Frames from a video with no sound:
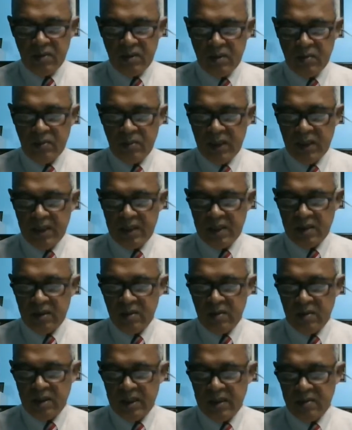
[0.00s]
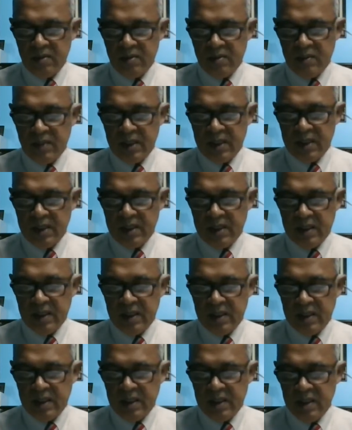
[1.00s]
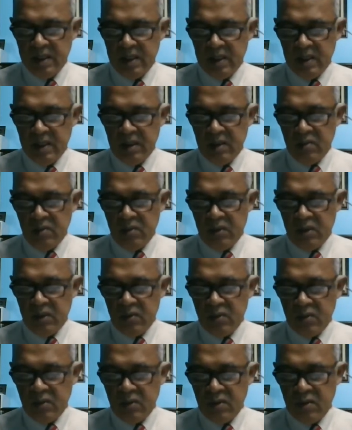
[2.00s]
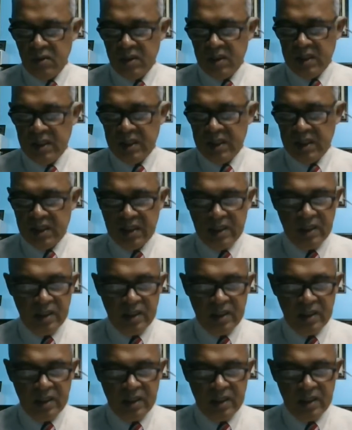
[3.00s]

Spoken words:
for particulate matter before they are